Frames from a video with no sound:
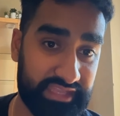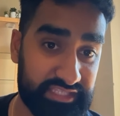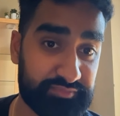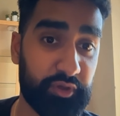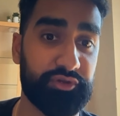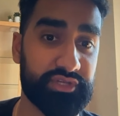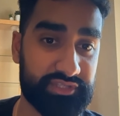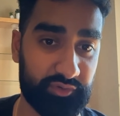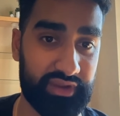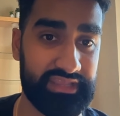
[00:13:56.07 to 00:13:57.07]
exposure
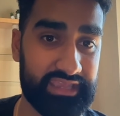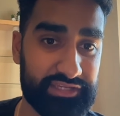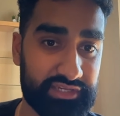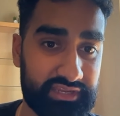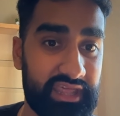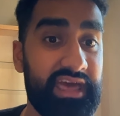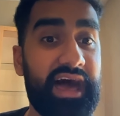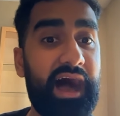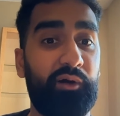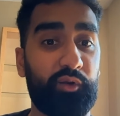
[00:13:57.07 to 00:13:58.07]
to radiation,
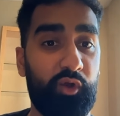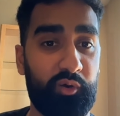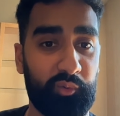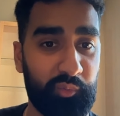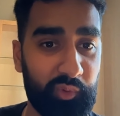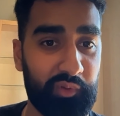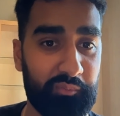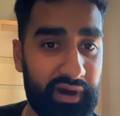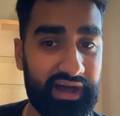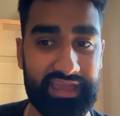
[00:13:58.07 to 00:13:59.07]
how long will
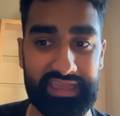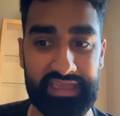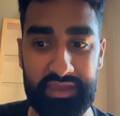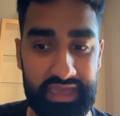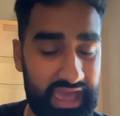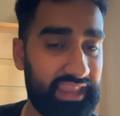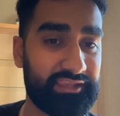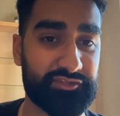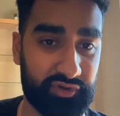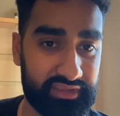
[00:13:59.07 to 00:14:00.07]
my
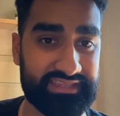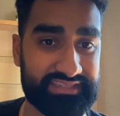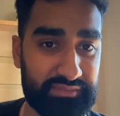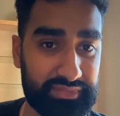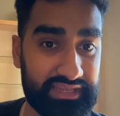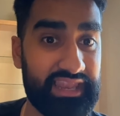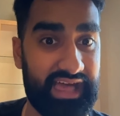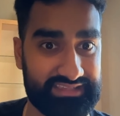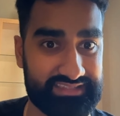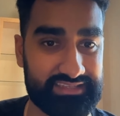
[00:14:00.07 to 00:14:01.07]
electronic assembly
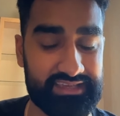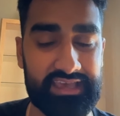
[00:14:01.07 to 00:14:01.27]
last?